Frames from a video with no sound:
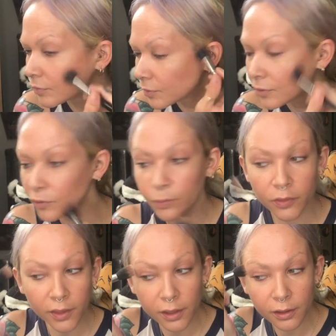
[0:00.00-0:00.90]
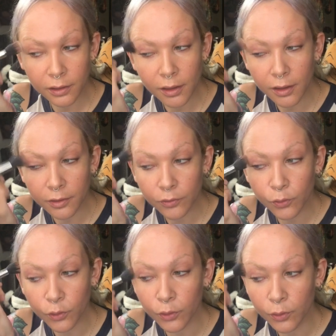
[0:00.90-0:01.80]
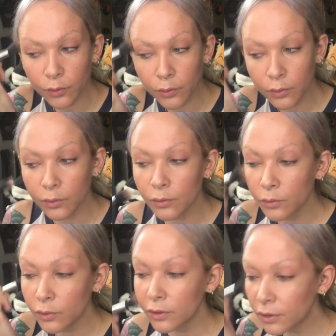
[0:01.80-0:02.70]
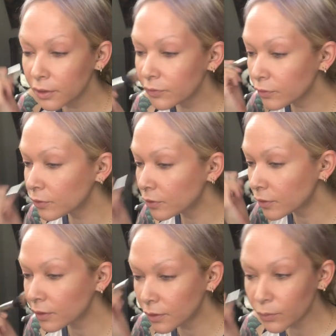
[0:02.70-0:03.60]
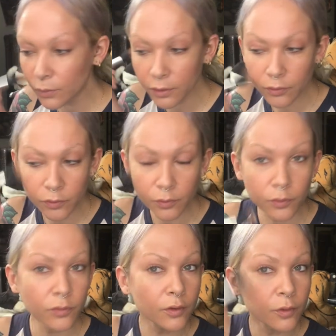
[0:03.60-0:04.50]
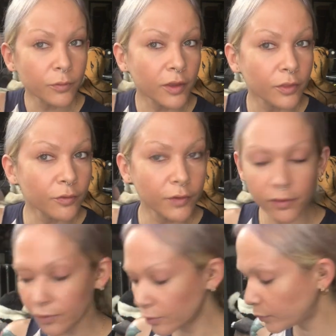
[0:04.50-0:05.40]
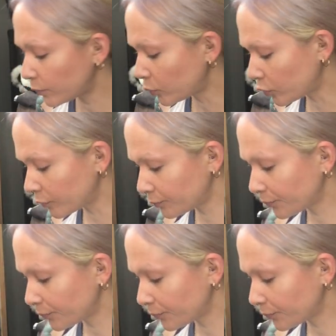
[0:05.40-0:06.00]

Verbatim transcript: I just put that contour wherever I want to sculpt out the face a little bit more.